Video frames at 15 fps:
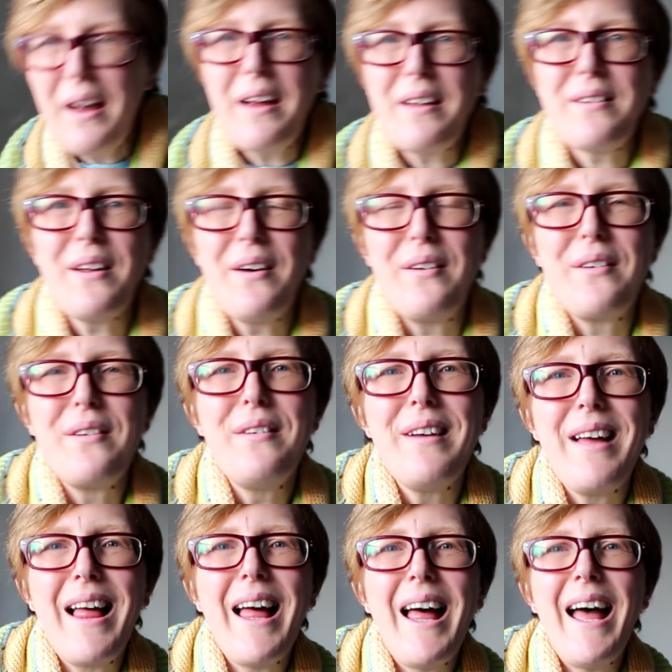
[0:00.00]
So,
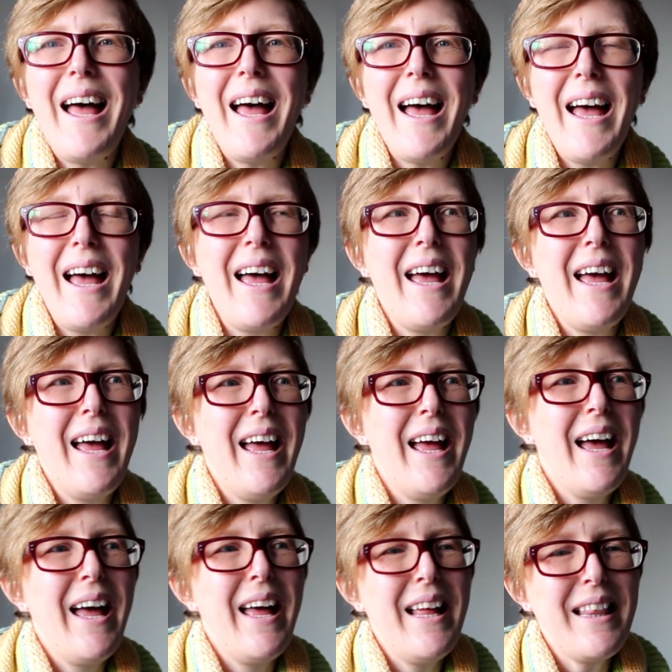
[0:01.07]

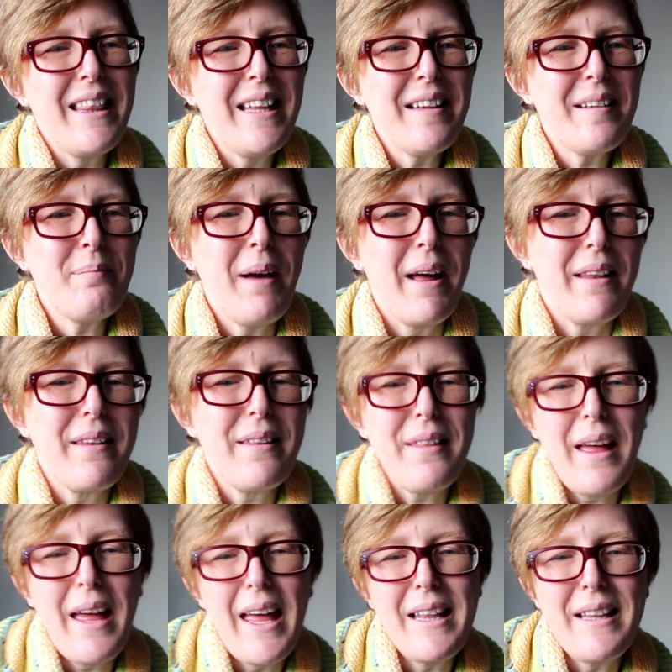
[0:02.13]
this month
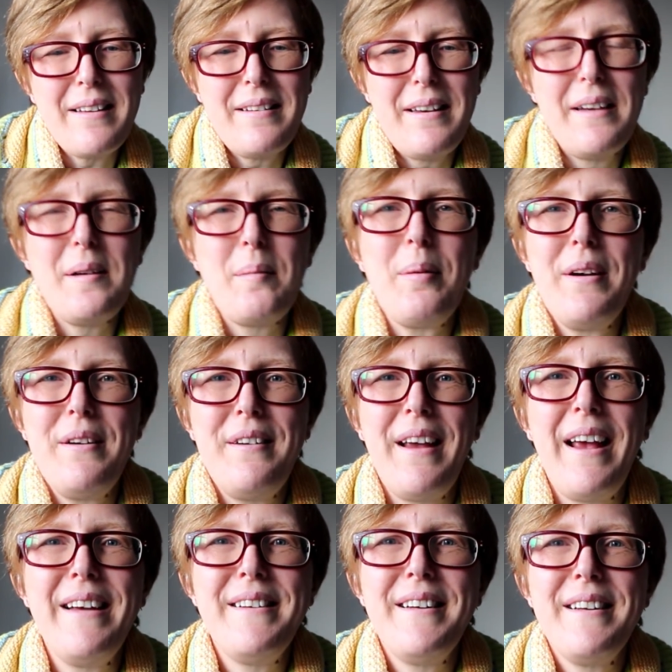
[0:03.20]
in the Stash
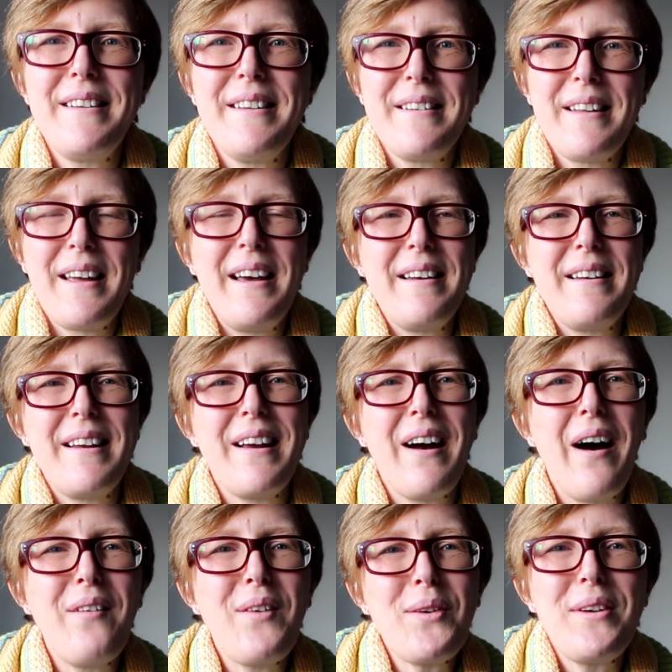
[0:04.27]
Appreciation Society,
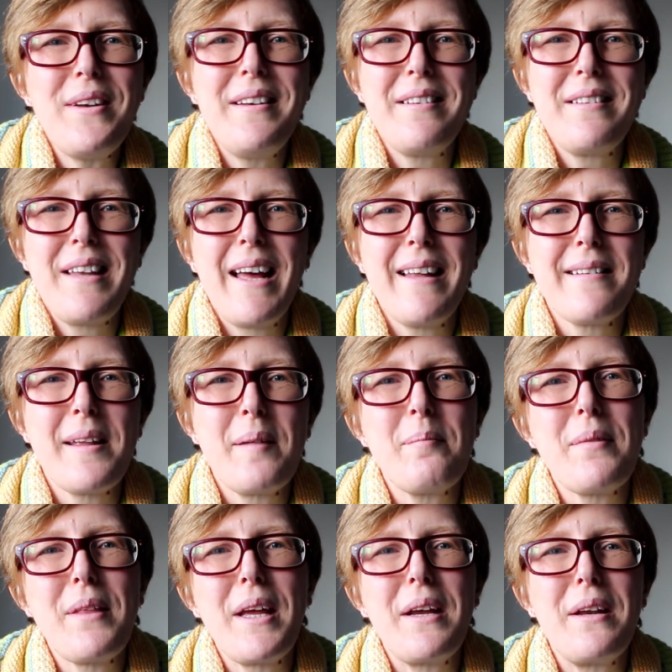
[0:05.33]
I wanted to start
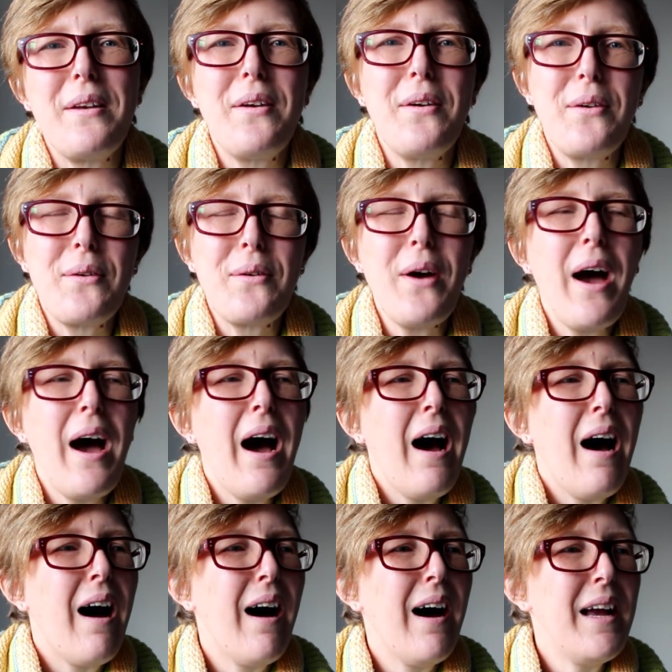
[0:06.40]
something new.
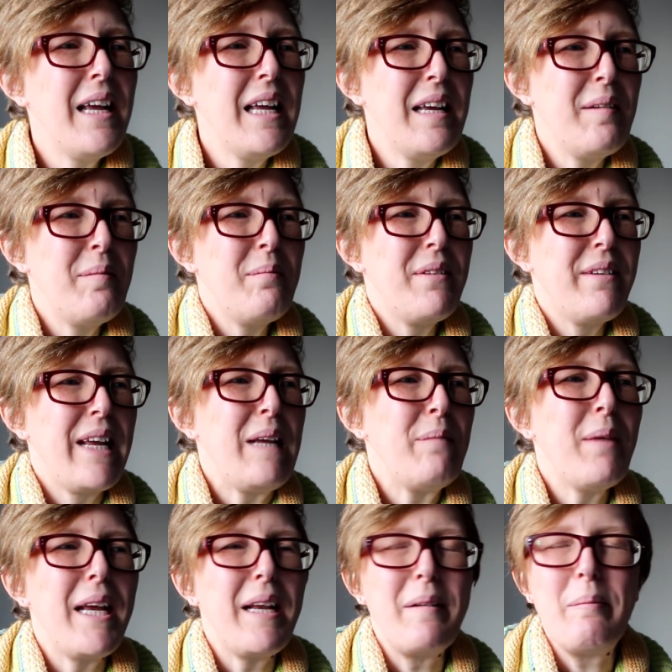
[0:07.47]
I am
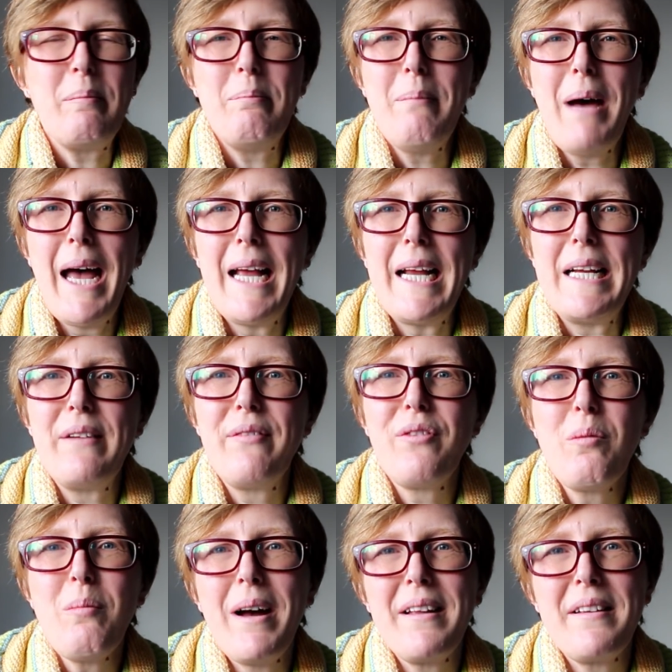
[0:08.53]
deeming May
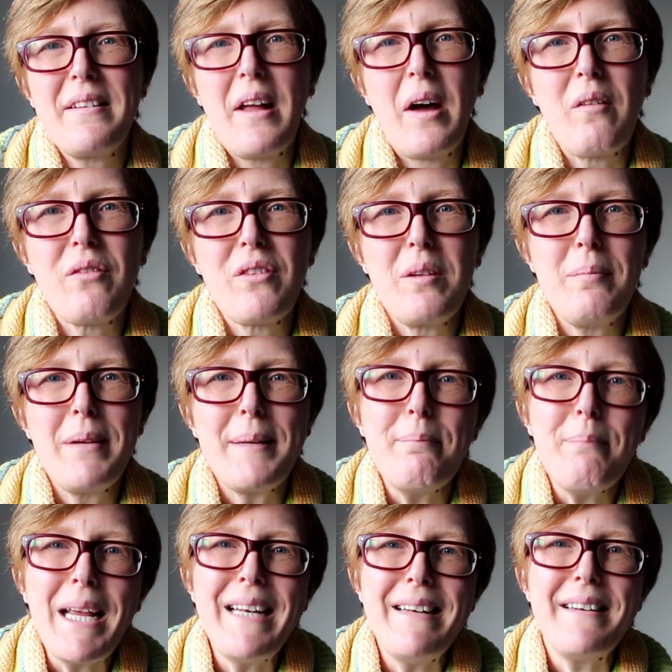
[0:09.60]
for myself to be
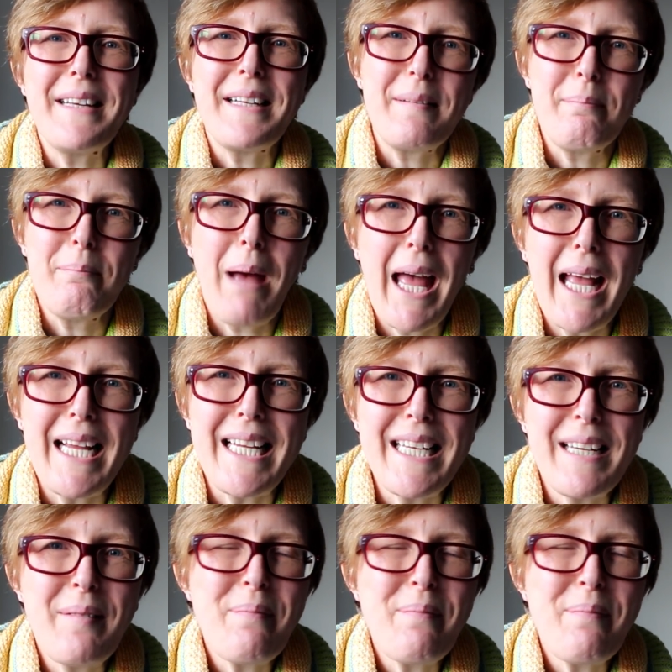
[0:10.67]
Mending May.